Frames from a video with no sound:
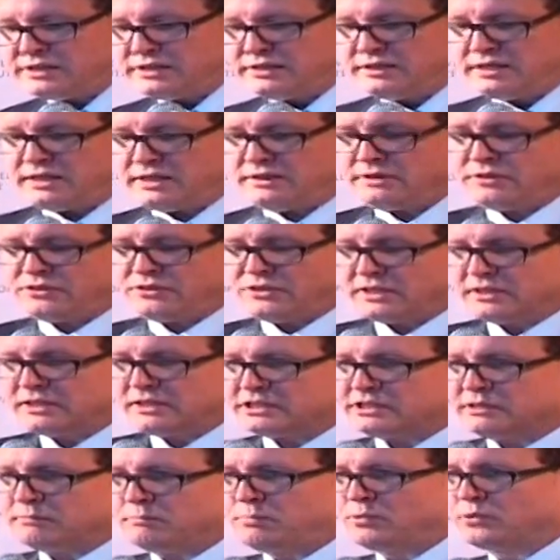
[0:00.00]
The other thing
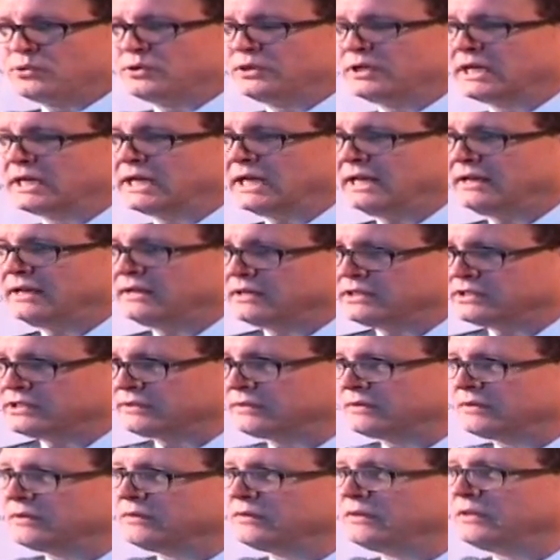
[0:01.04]
that's important, again,
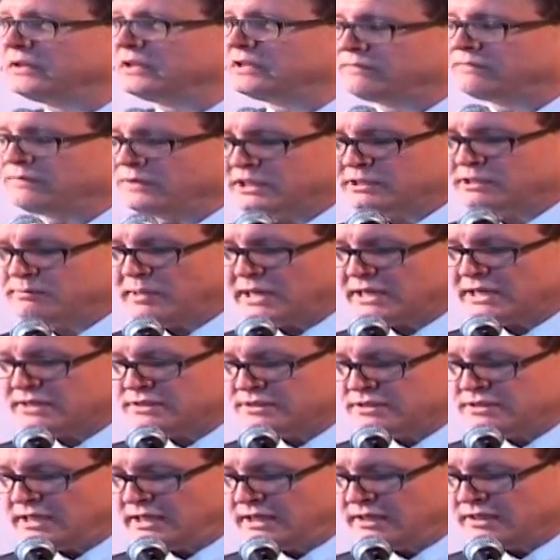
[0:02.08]
this feeds back to
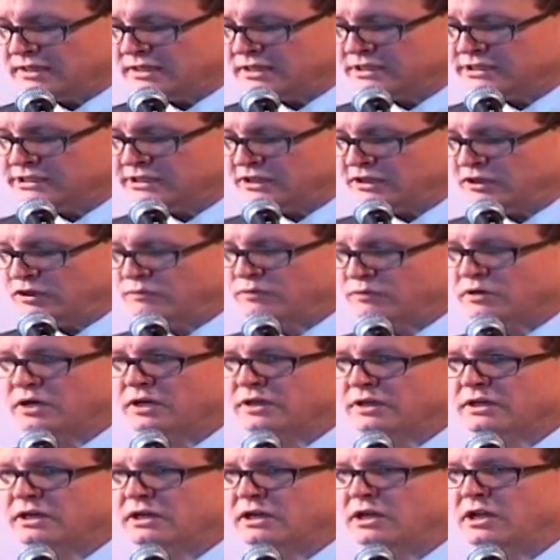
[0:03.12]
data, is that you've
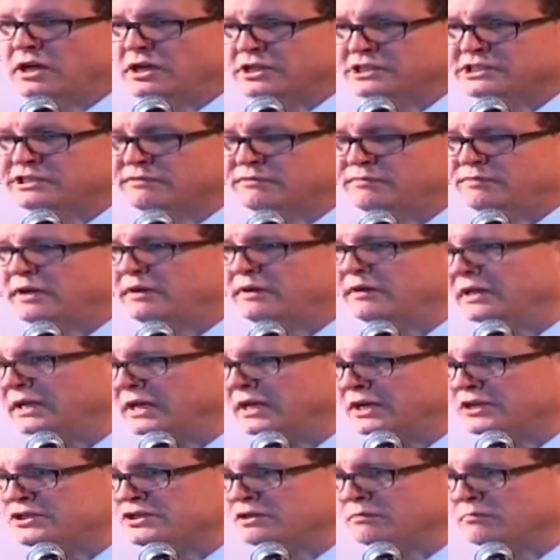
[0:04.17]
got lots of
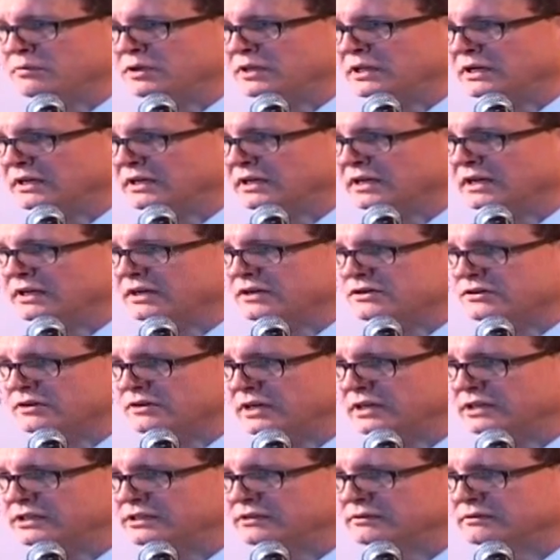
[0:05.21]
variation within
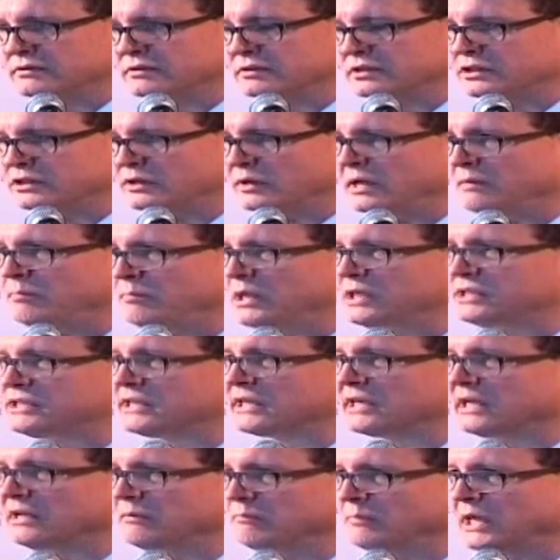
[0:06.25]
countries. So I
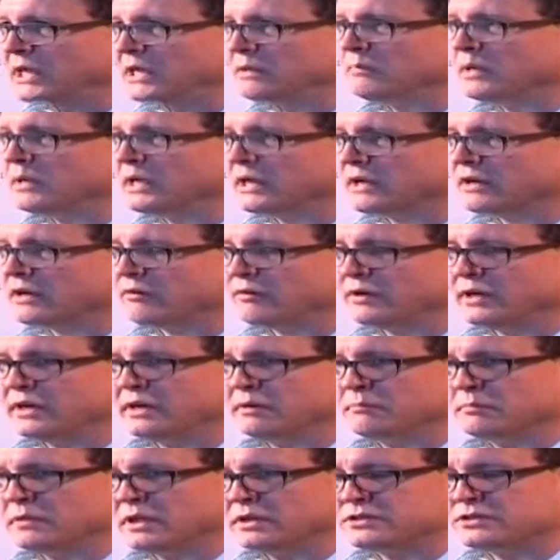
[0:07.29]
basically made my
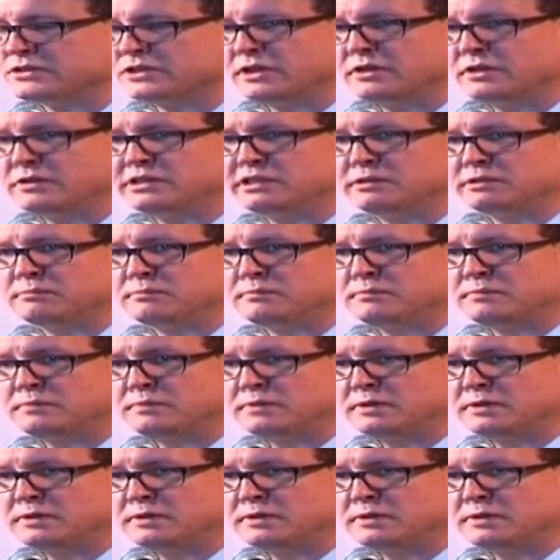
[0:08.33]
career, and I'll show you